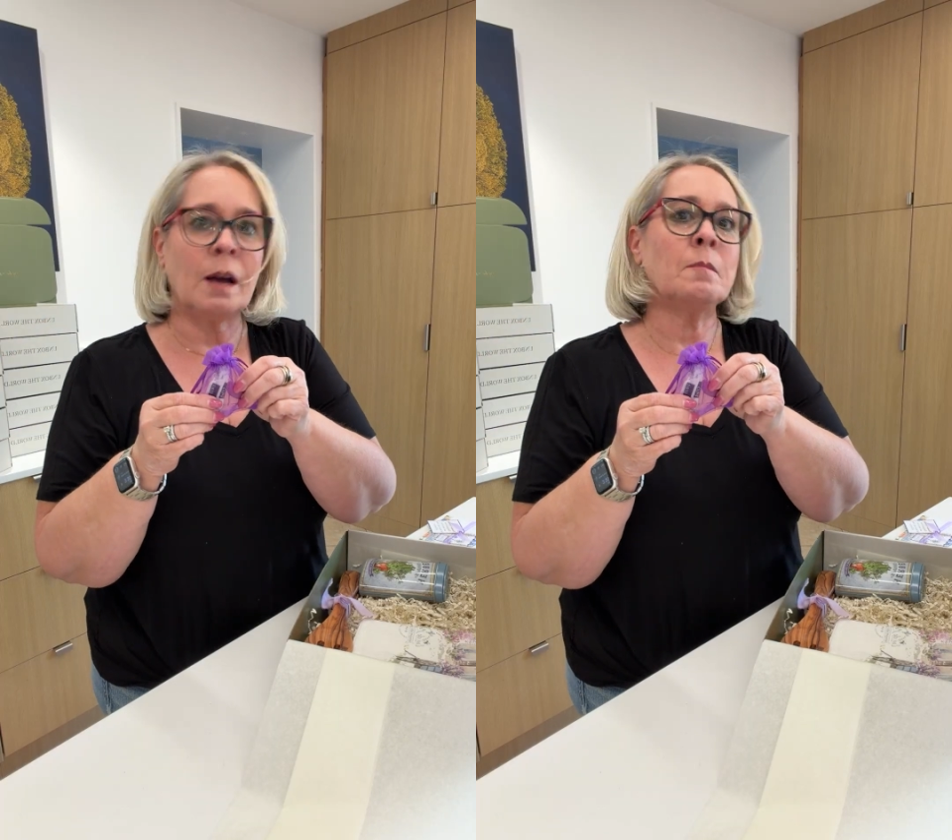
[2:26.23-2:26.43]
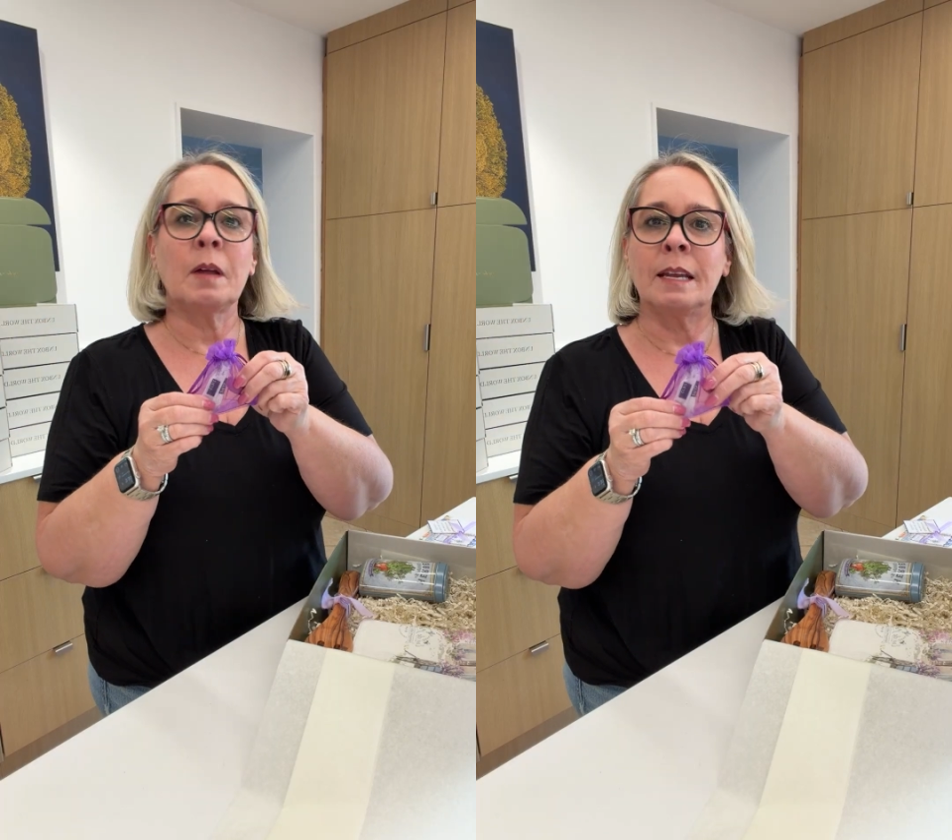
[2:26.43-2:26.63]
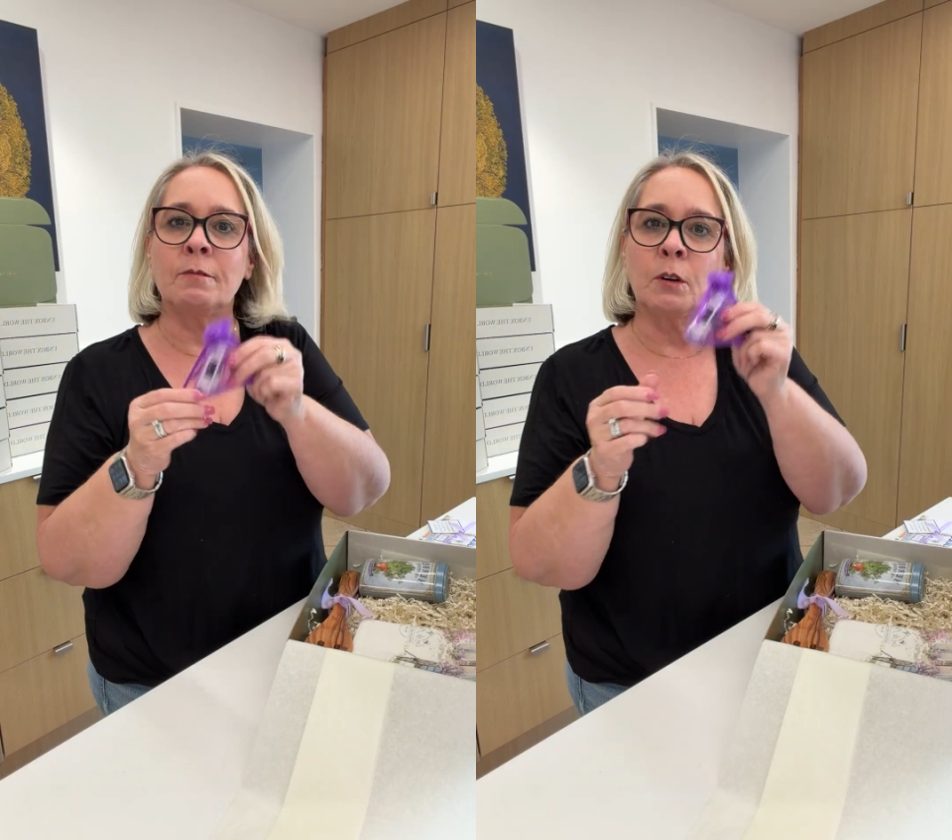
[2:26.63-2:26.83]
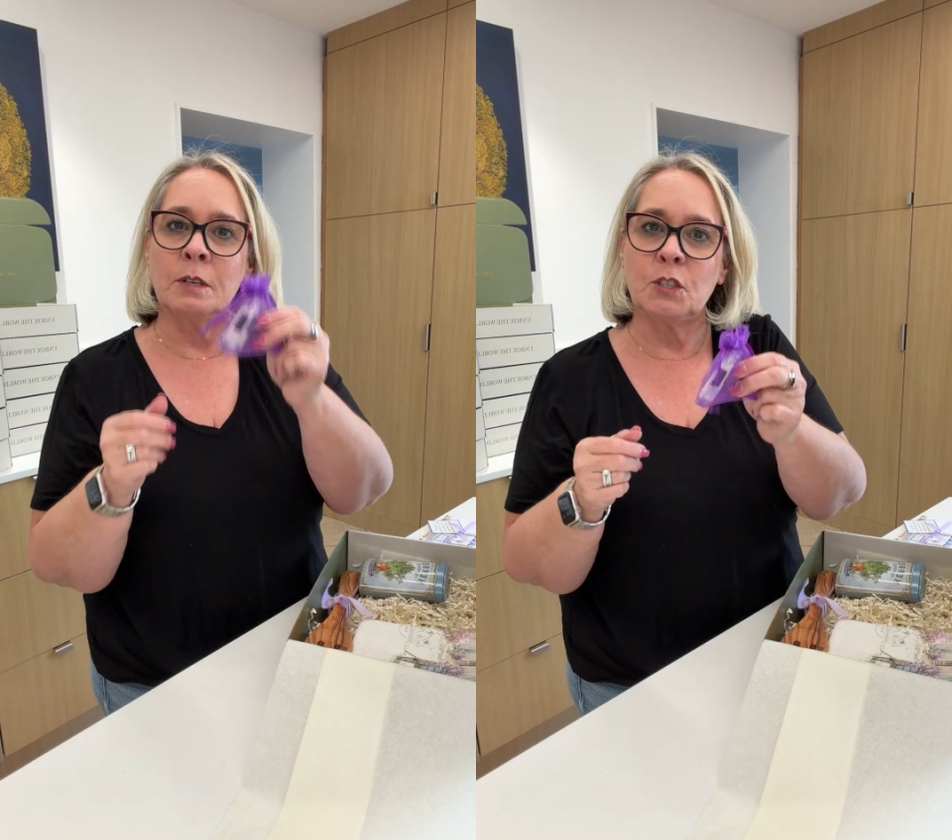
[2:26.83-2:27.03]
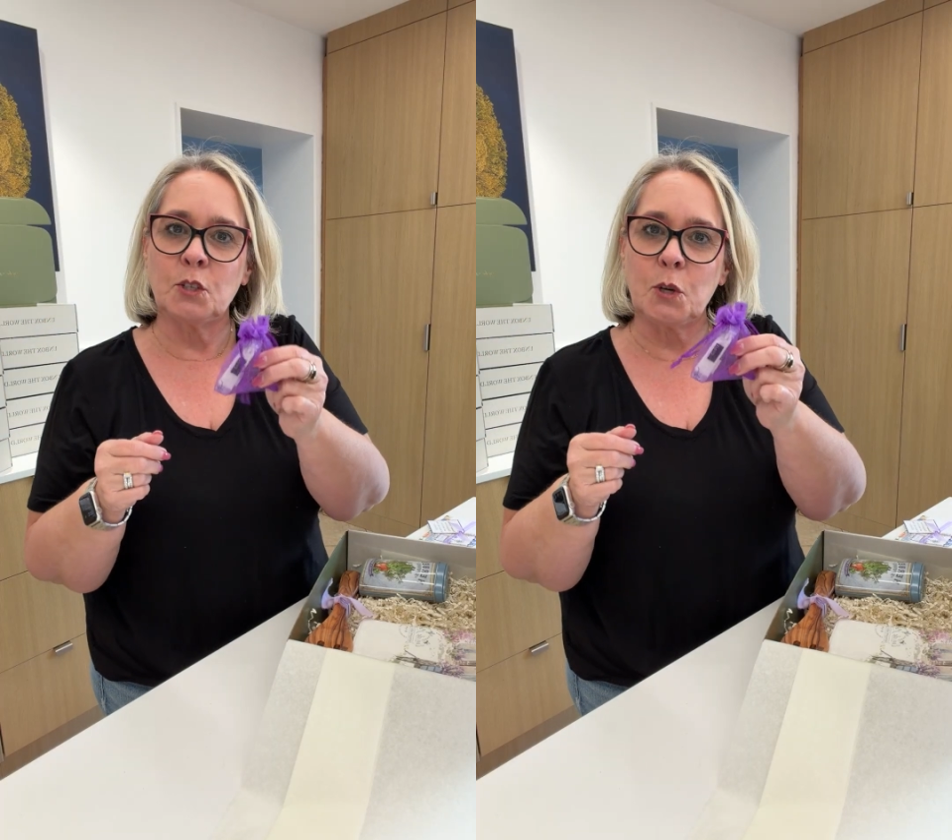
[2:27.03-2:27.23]
I'm not even
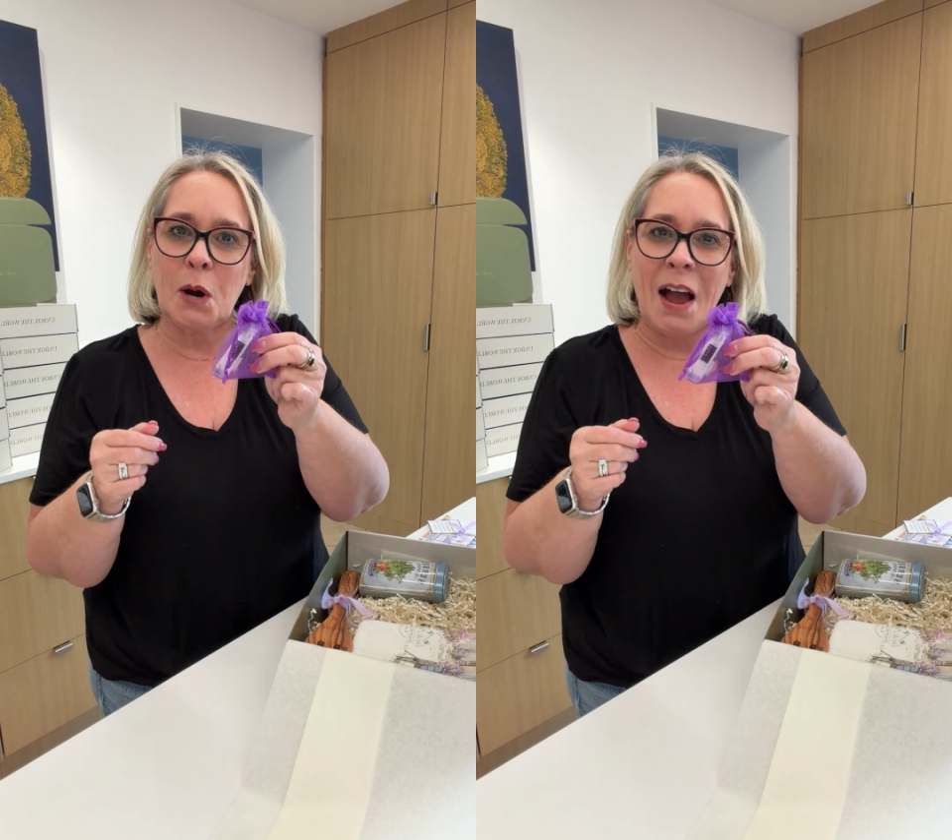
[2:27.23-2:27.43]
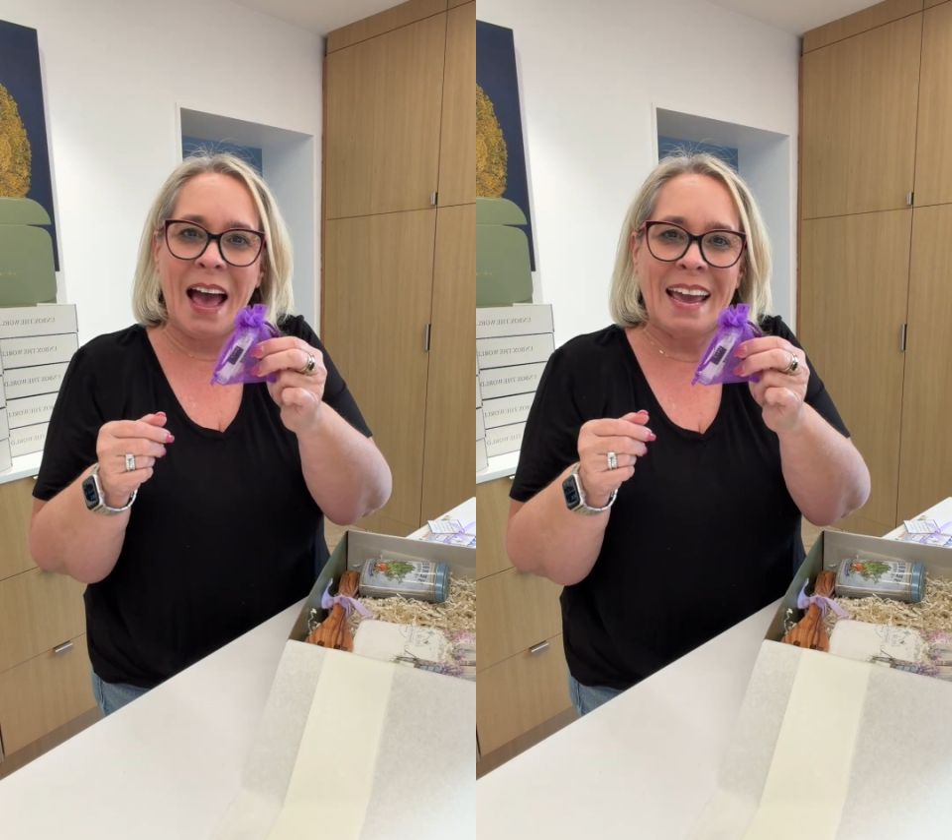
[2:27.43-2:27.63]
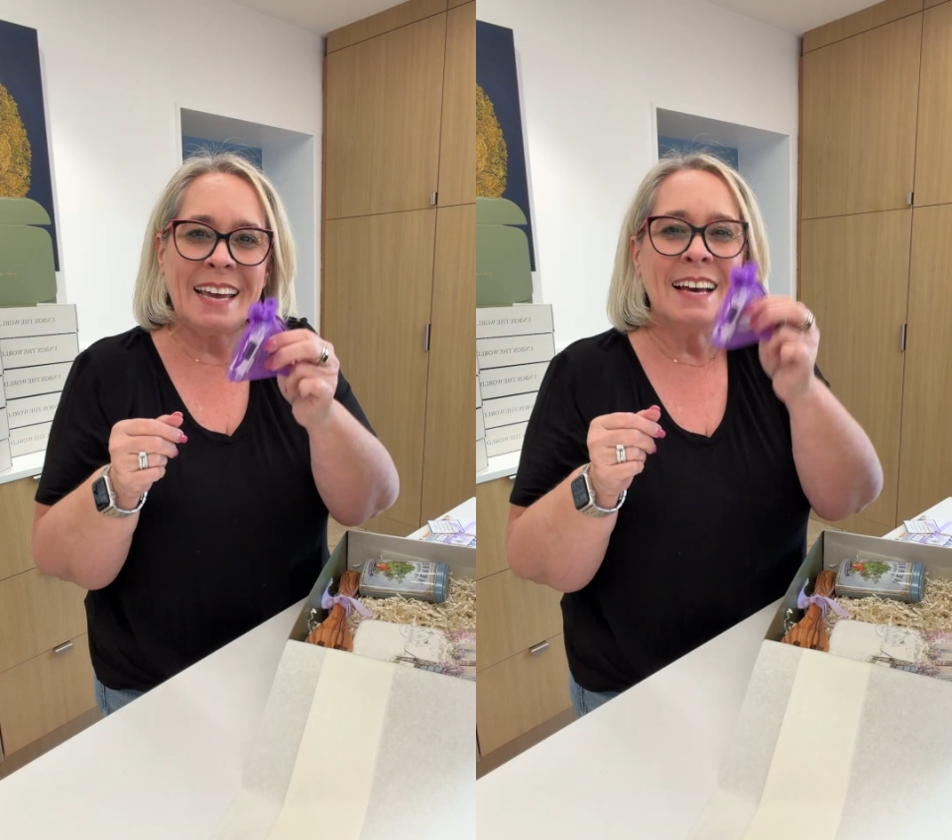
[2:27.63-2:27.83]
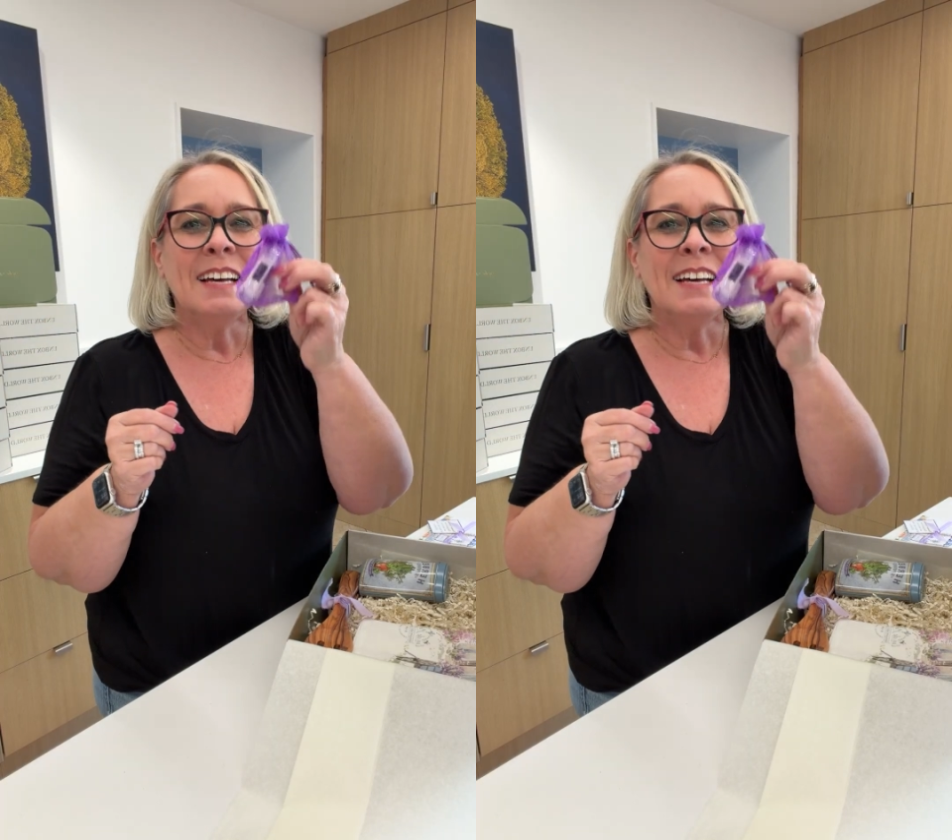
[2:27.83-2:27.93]
going to try,